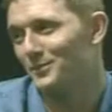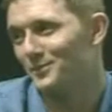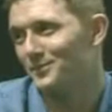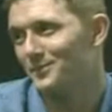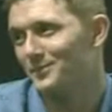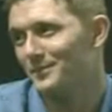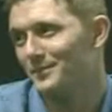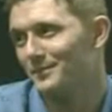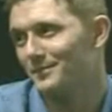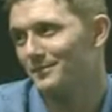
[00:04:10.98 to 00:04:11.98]
Don't.
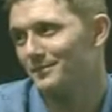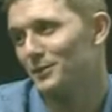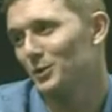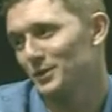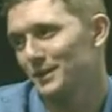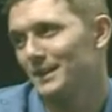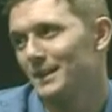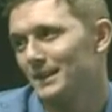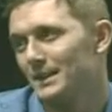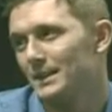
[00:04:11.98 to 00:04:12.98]
Look,
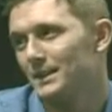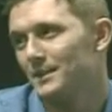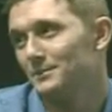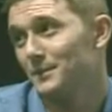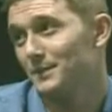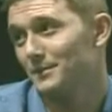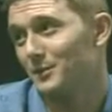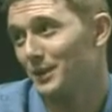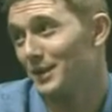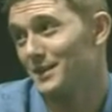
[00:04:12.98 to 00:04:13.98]

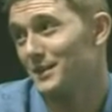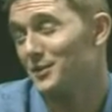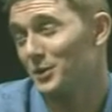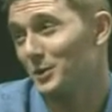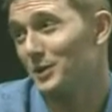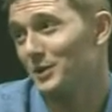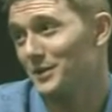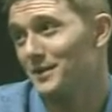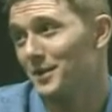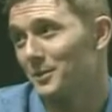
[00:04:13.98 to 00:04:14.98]
I realise it took you a
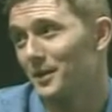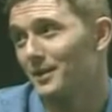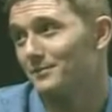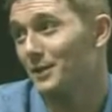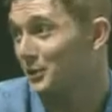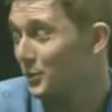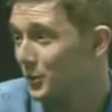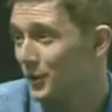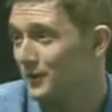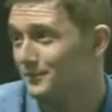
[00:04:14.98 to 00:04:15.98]
lot to tell me that.
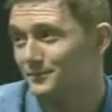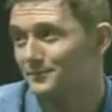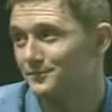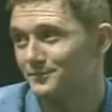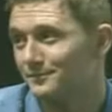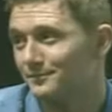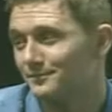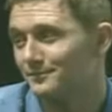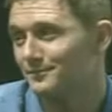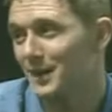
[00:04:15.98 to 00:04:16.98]
And don't worry,
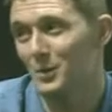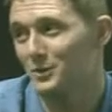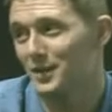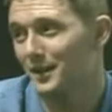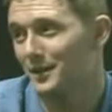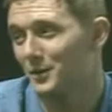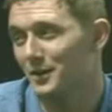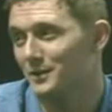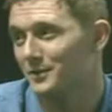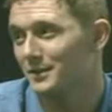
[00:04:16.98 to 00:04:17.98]
I won't tell
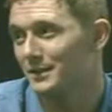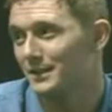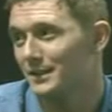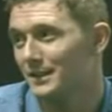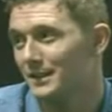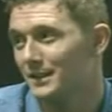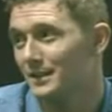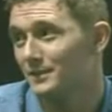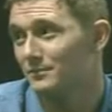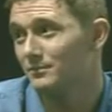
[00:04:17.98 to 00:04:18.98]
anyone else.
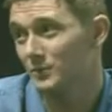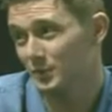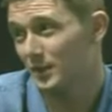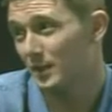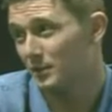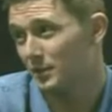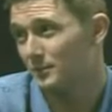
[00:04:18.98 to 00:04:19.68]
Does